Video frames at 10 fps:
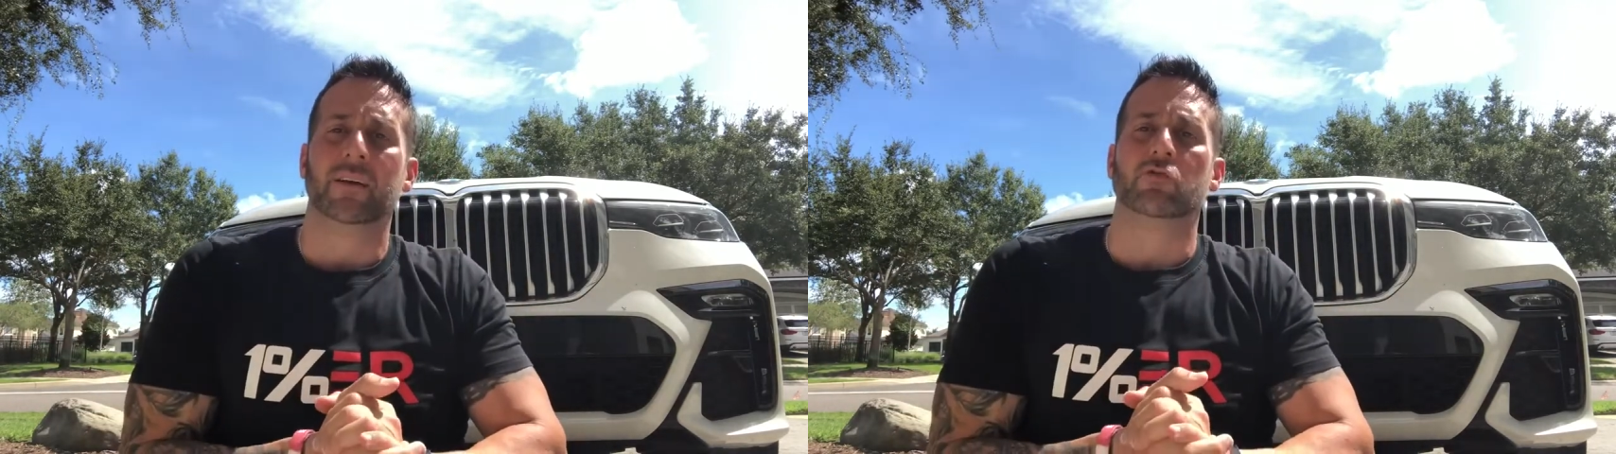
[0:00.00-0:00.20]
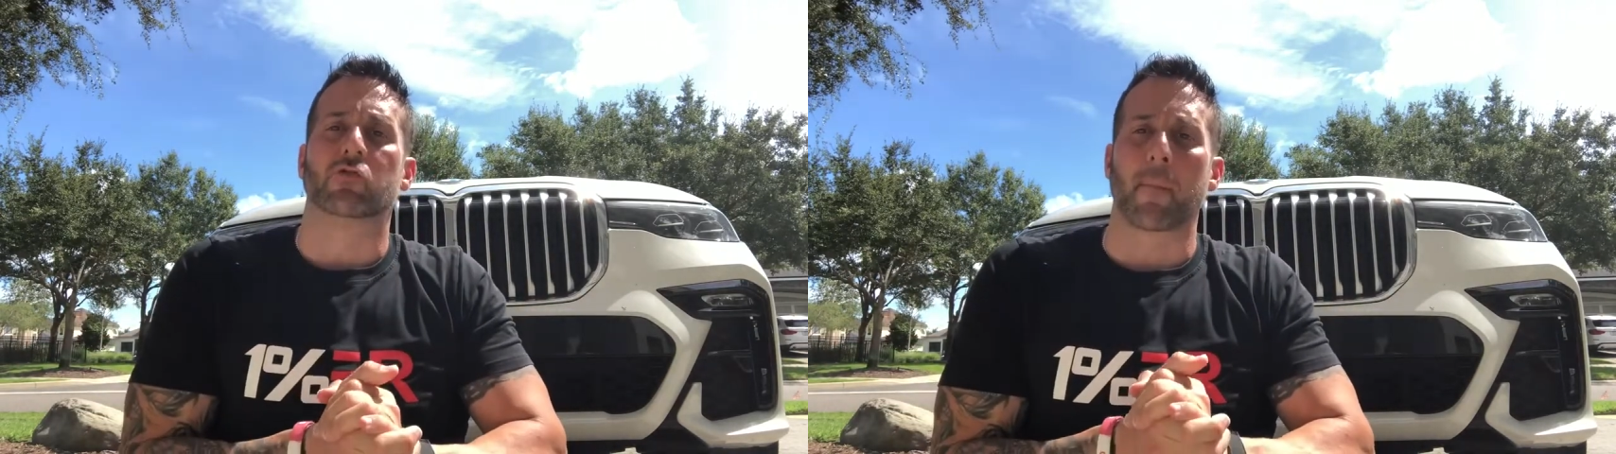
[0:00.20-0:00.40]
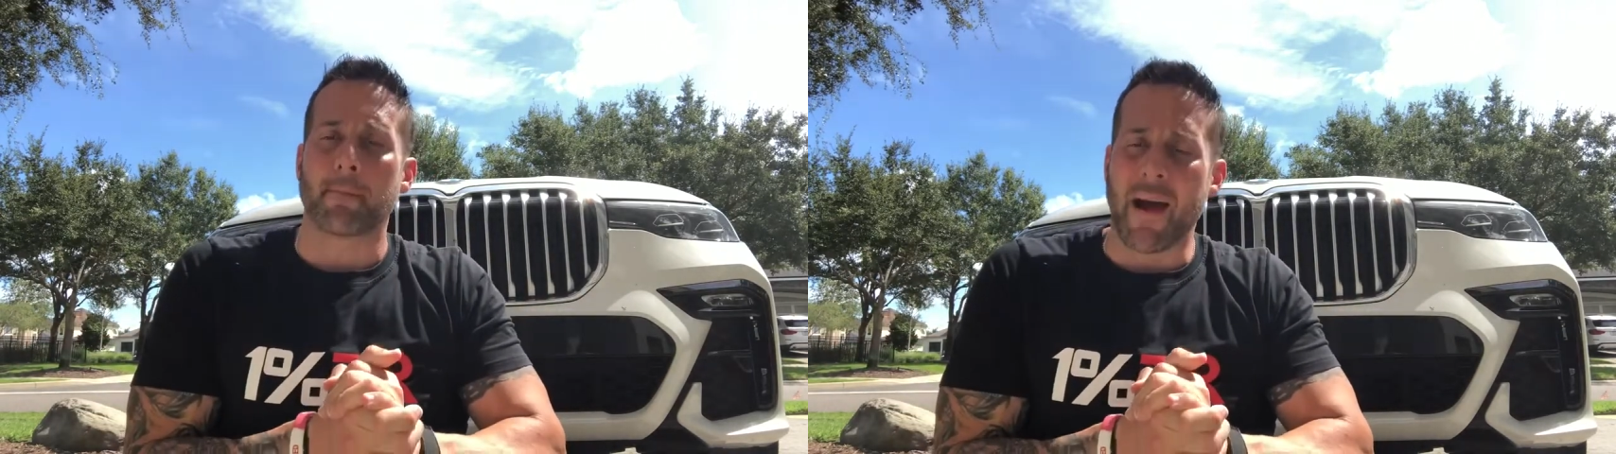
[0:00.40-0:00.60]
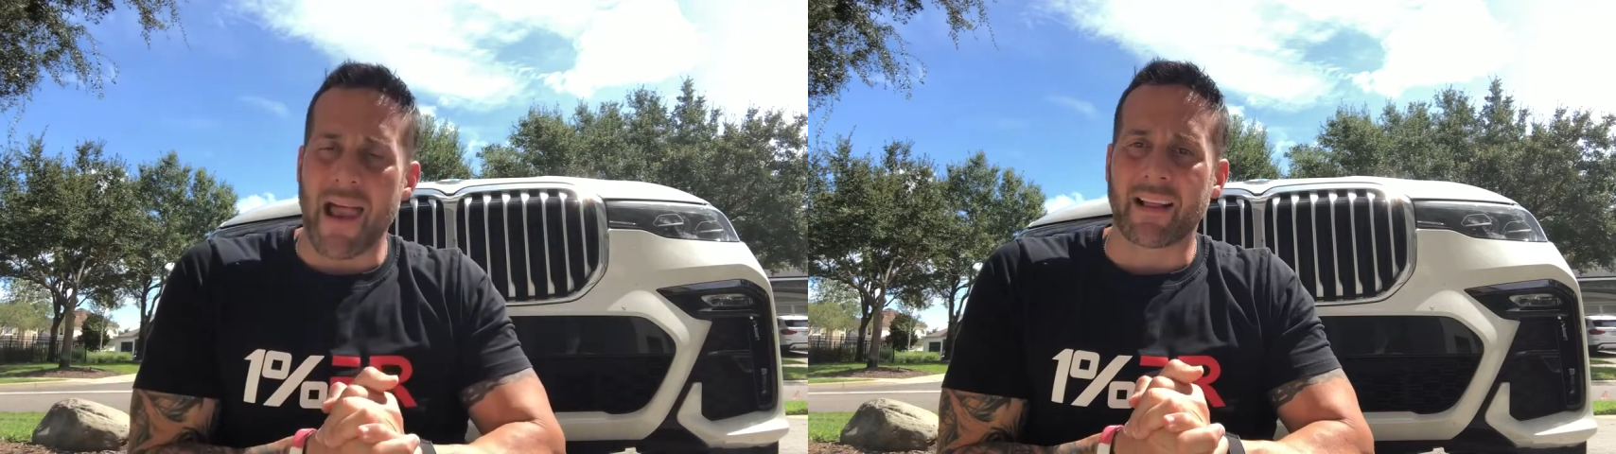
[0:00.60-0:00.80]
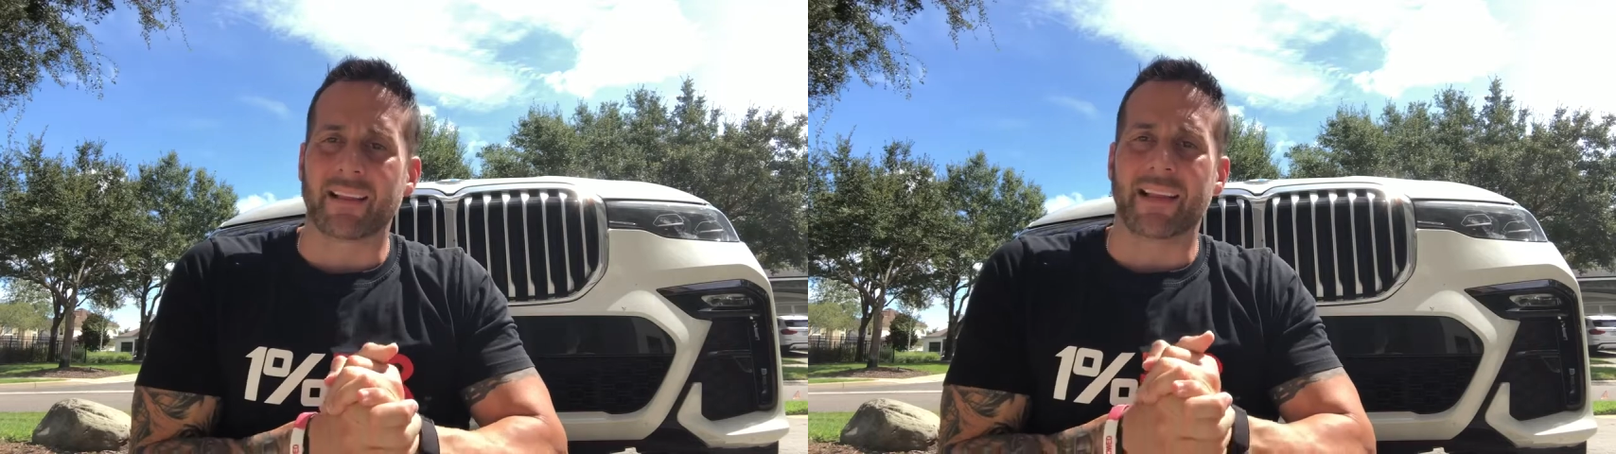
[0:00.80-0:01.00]

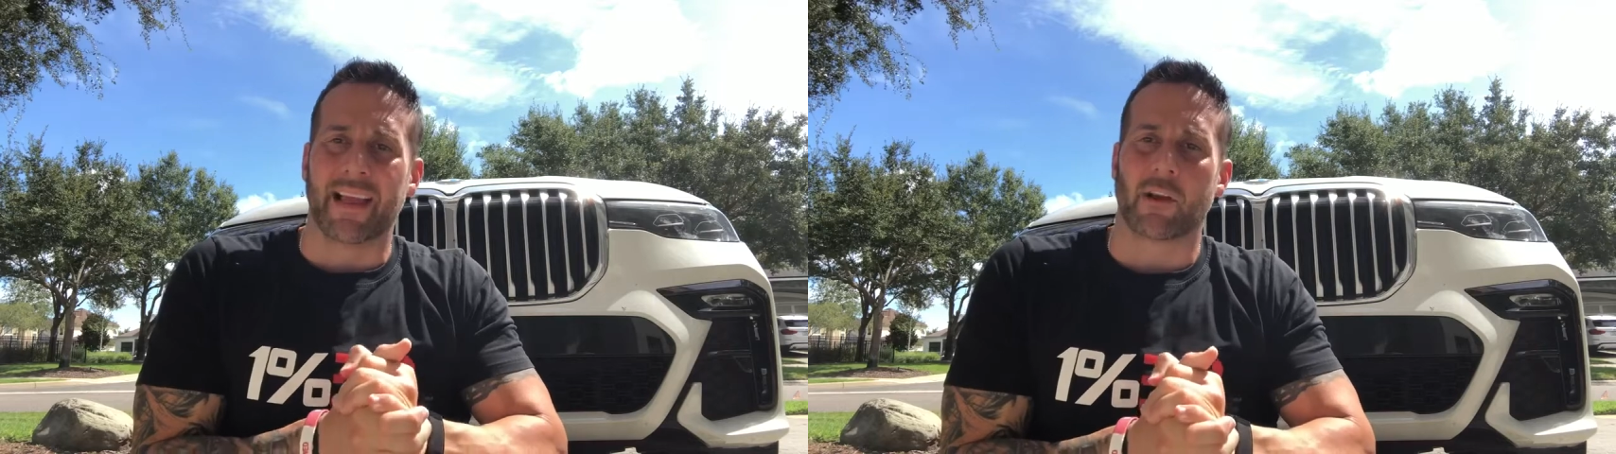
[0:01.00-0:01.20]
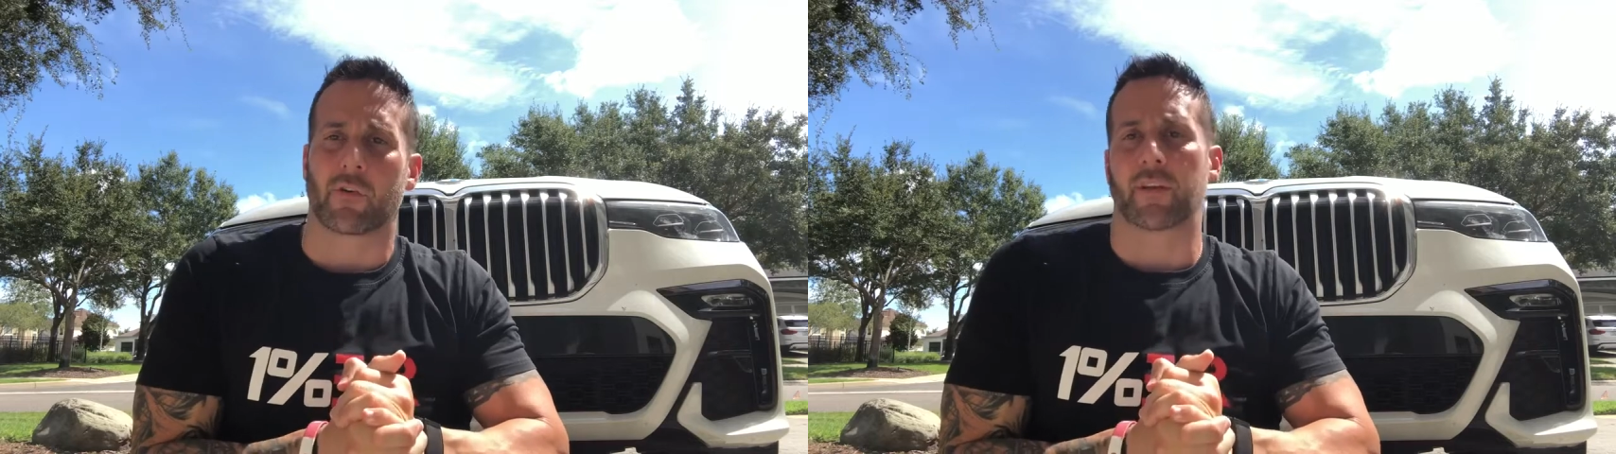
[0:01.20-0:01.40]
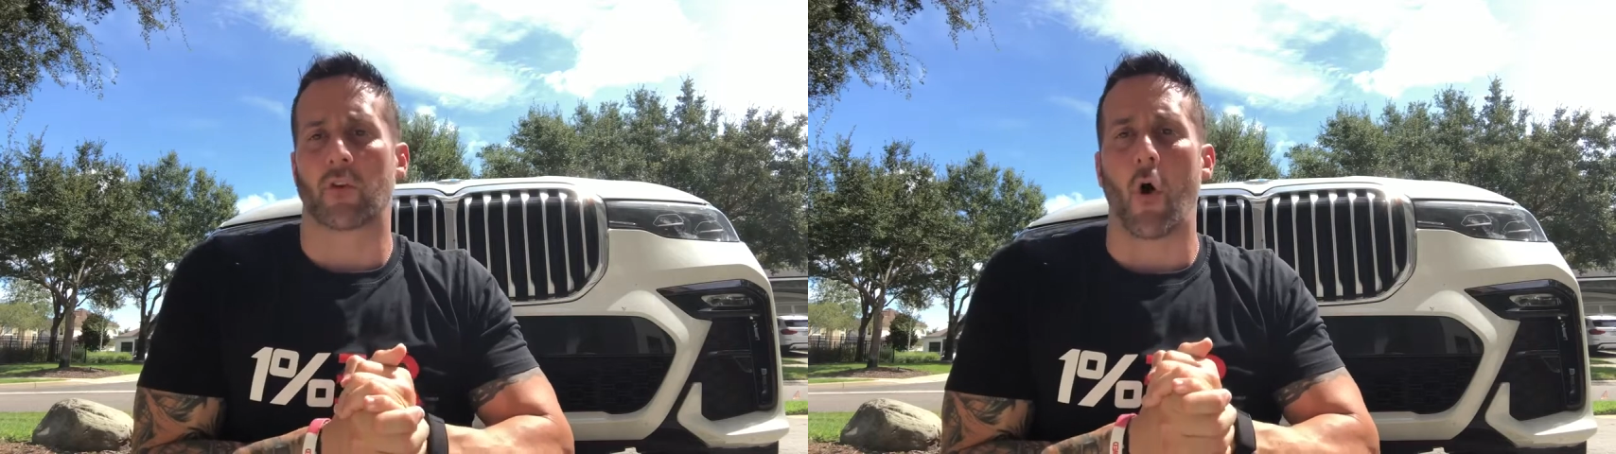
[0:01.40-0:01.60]
dramatically increase.